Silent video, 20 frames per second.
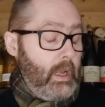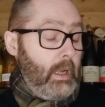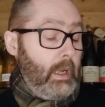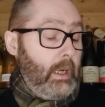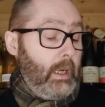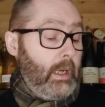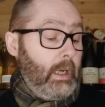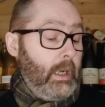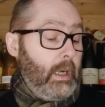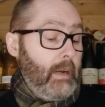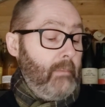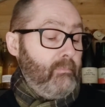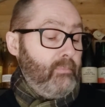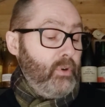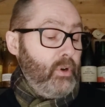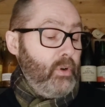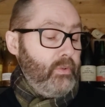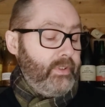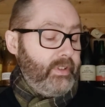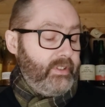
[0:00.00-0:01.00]

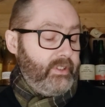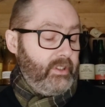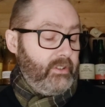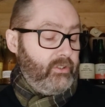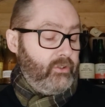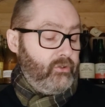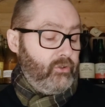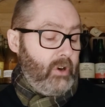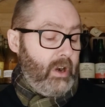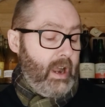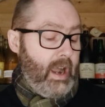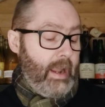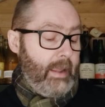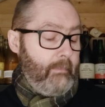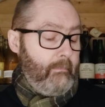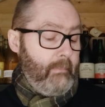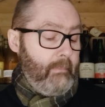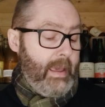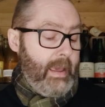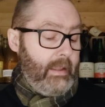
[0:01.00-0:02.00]
Brut, so
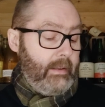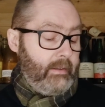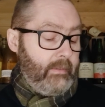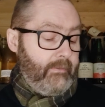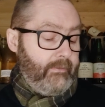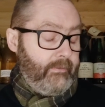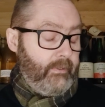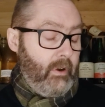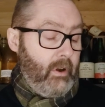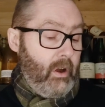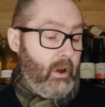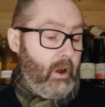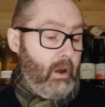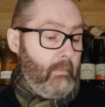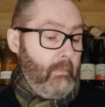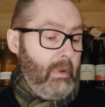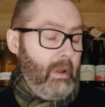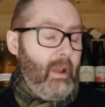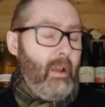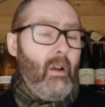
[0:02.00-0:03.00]
dry, made
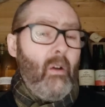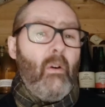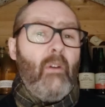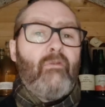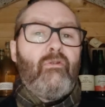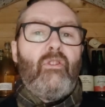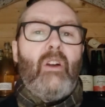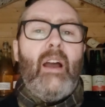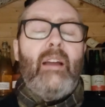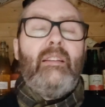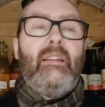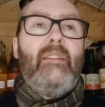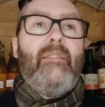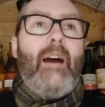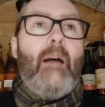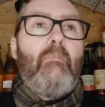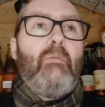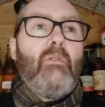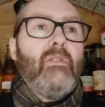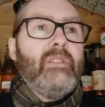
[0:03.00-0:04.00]
from a variety of
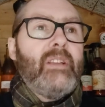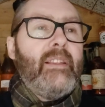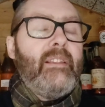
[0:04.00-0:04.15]
apples.